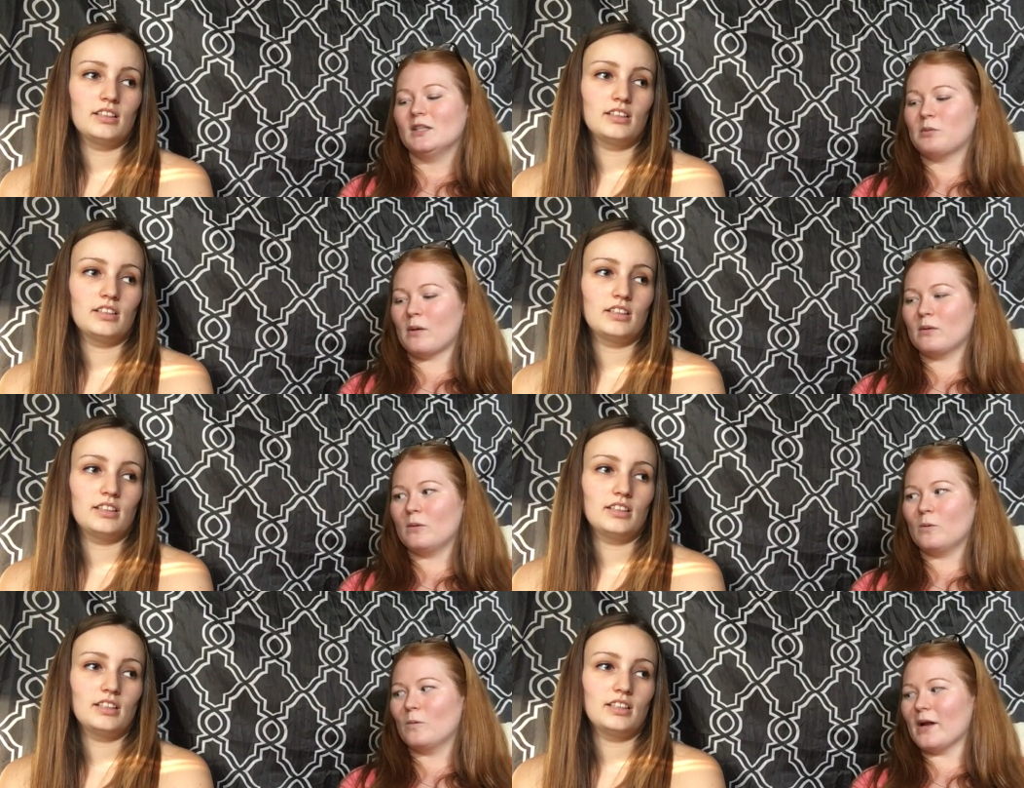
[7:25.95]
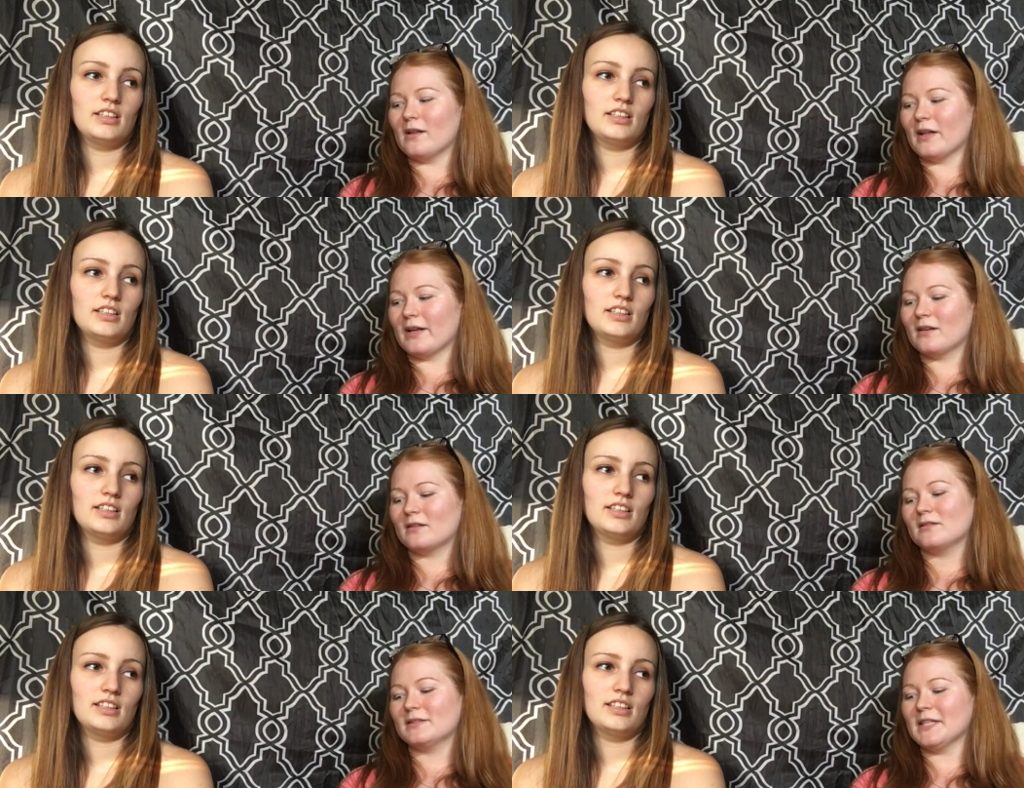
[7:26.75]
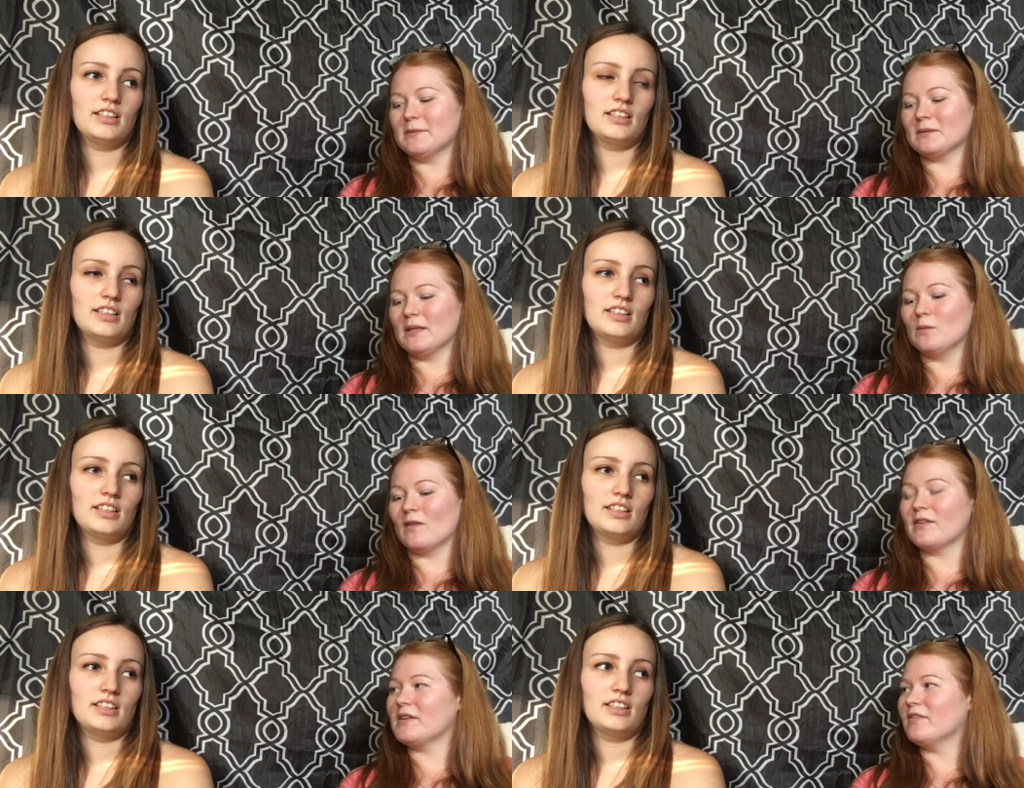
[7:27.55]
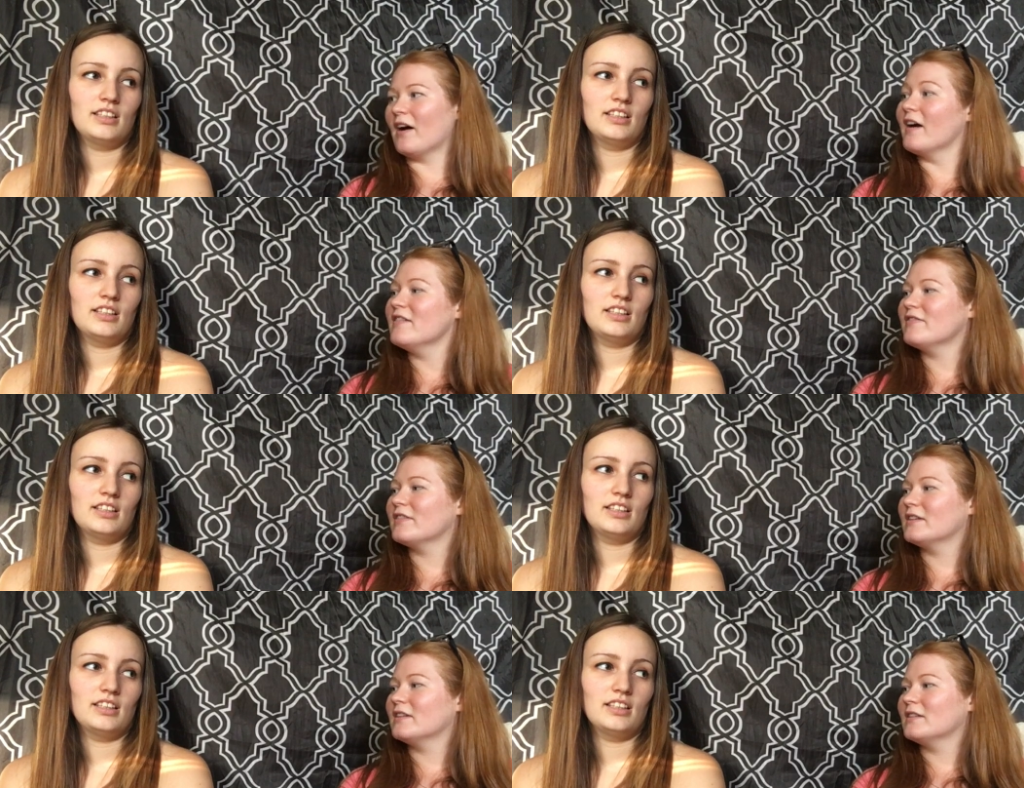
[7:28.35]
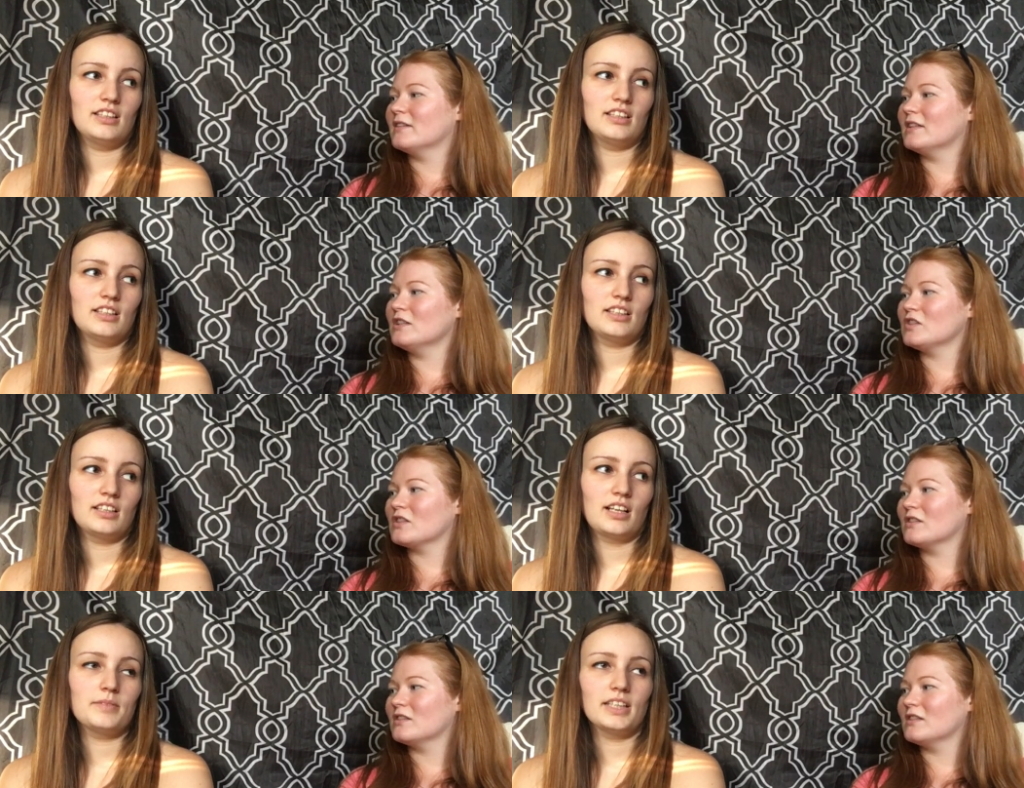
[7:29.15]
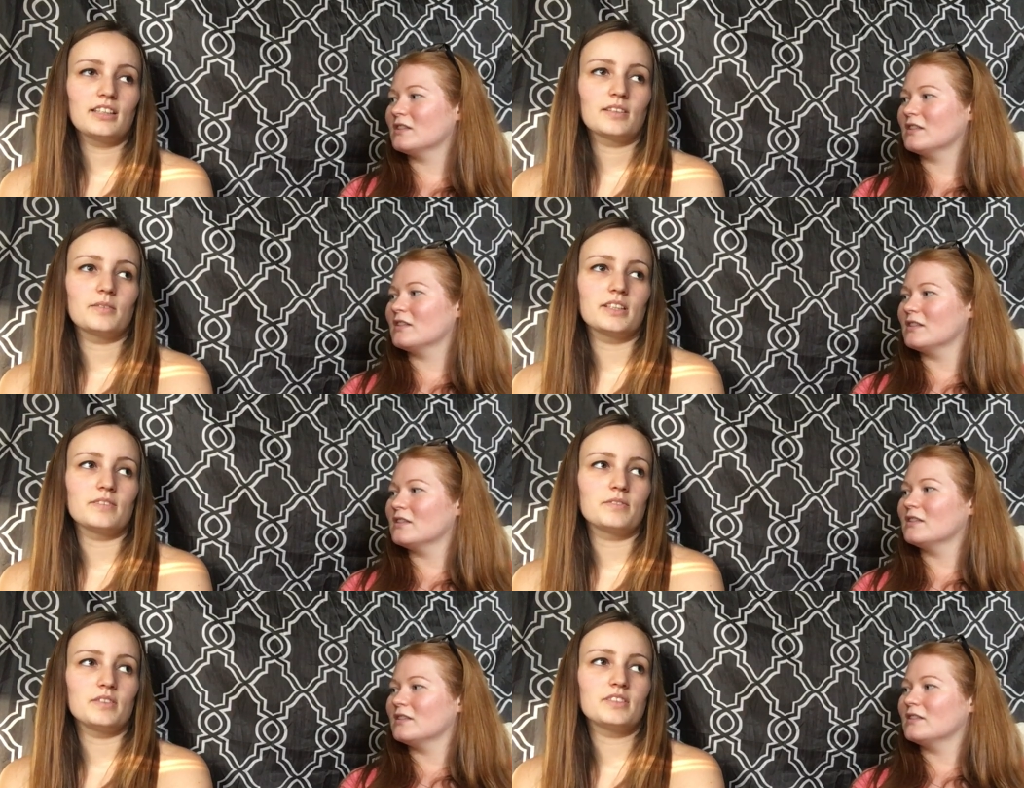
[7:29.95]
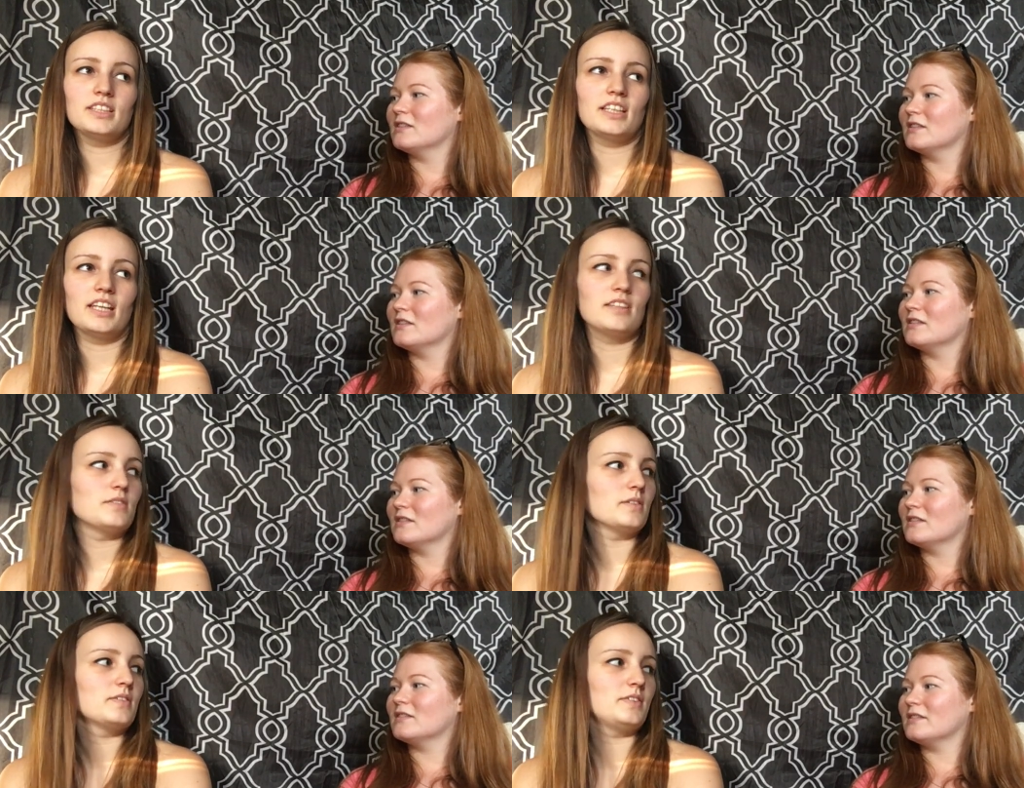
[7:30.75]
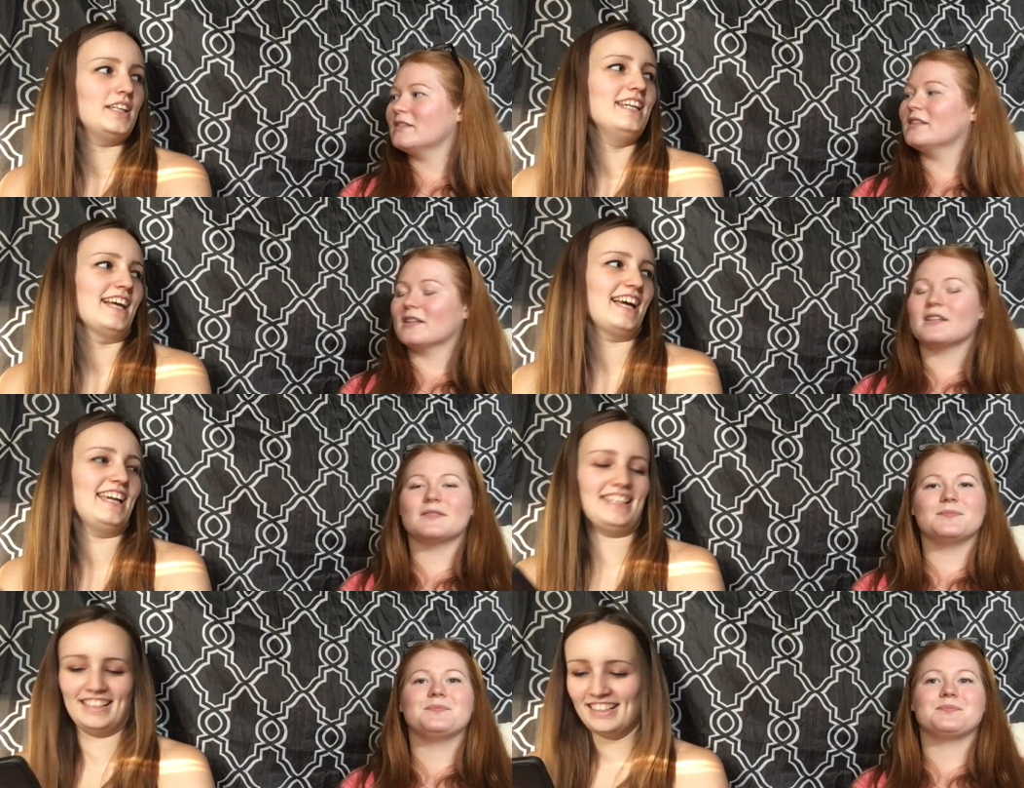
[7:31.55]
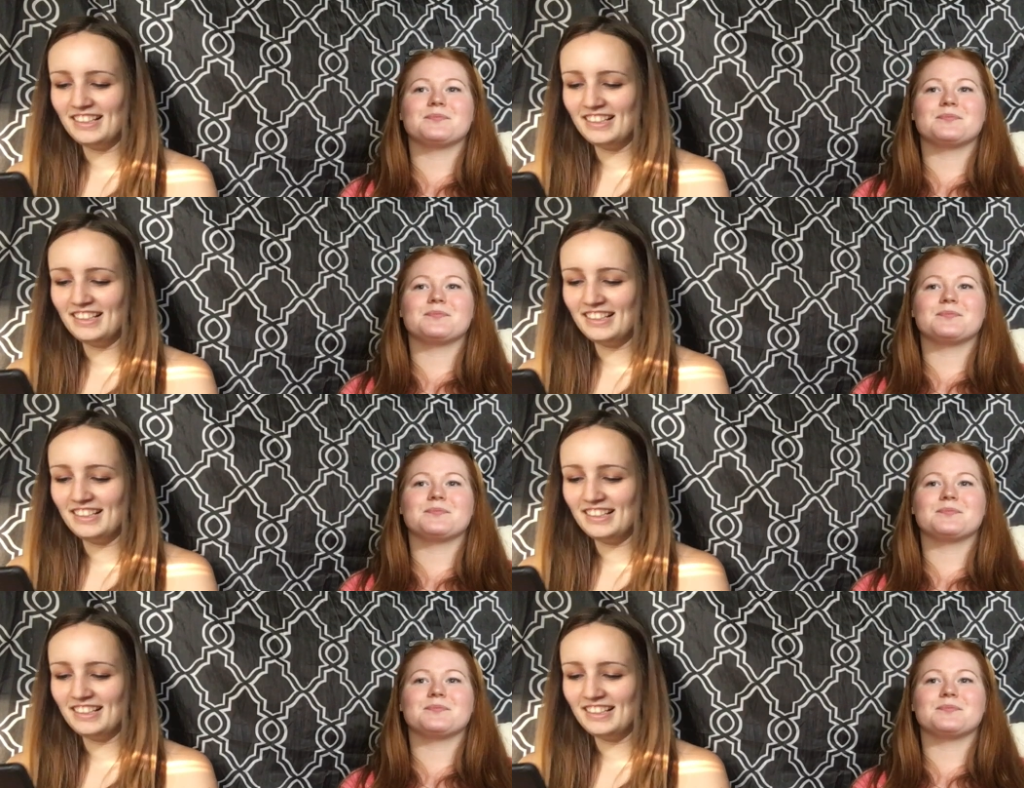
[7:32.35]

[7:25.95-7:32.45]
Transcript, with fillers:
Speaker 1: Probably weigh like same as me, 155-ish. I'm
Speaker 2: like 158, 159.